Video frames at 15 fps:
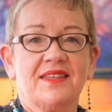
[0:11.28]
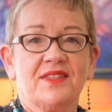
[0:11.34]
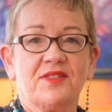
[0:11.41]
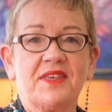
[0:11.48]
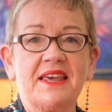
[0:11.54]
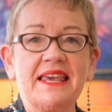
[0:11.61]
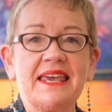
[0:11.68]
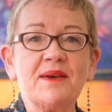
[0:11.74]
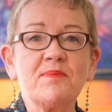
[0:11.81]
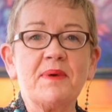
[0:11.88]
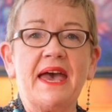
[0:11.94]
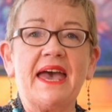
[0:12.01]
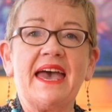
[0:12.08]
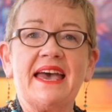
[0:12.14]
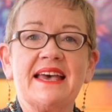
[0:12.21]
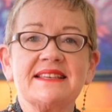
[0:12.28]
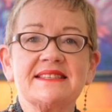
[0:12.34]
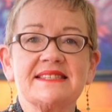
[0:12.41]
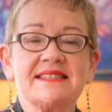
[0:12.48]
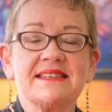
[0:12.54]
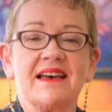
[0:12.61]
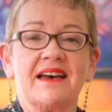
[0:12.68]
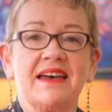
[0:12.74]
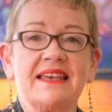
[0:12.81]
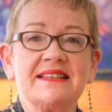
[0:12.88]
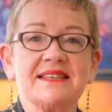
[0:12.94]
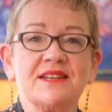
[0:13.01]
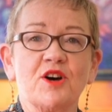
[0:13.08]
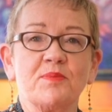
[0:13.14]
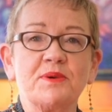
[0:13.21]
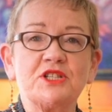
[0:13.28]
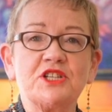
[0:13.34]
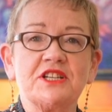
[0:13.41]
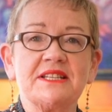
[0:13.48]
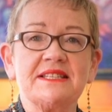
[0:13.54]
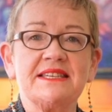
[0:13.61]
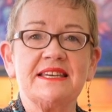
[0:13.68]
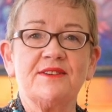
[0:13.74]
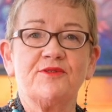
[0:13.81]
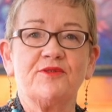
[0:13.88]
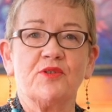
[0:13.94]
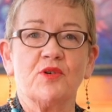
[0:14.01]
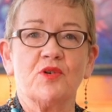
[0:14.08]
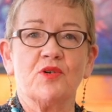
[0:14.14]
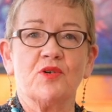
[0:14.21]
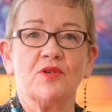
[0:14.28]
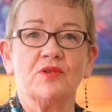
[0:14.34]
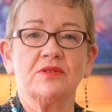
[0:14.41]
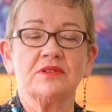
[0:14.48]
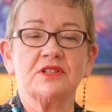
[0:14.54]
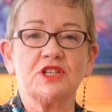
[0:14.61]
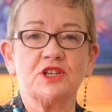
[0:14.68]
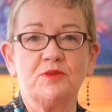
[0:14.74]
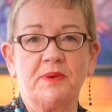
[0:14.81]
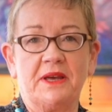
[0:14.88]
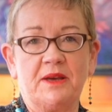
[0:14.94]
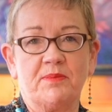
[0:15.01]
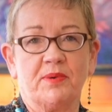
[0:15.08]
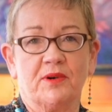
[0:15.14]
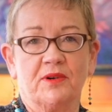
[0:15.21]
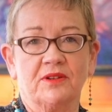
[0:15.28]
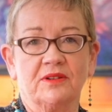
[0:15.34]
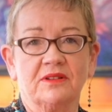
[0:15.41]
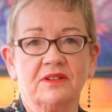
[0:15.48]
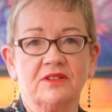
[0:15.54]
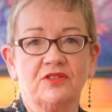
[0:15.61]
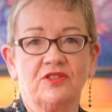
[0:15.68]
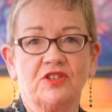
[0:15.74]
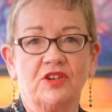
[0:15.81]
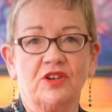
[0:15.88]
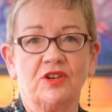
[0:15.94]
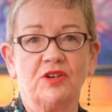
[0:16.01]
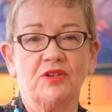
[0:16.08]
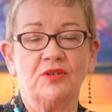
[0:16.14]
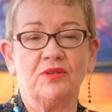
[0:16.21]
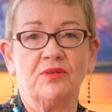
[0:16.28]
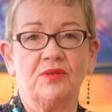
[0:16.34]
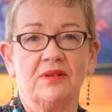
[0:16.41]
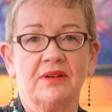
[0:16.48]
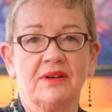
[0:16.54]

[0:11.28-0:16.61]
Thinking pairs is an opportunity for two people to